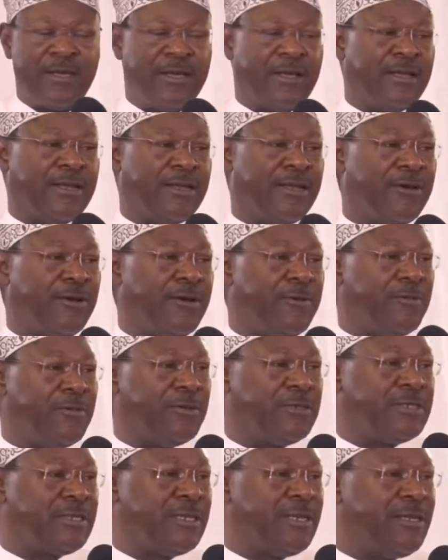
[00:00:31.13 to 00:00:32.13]
and our
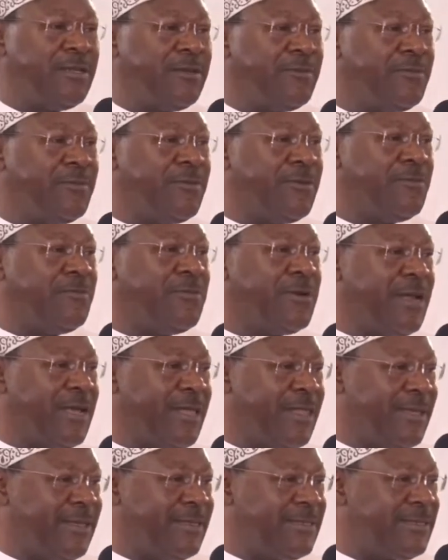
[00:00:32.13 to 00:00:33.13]
Muslim
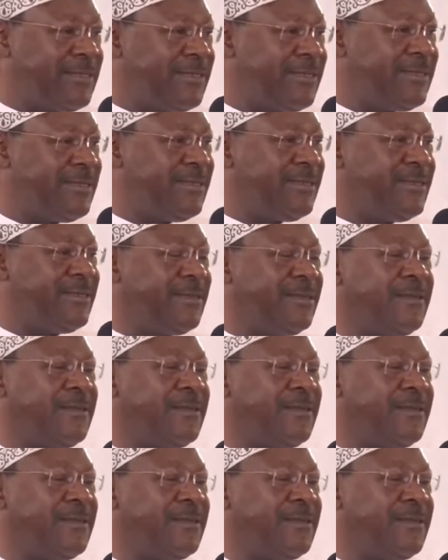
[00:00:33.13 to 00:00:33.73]
brothers.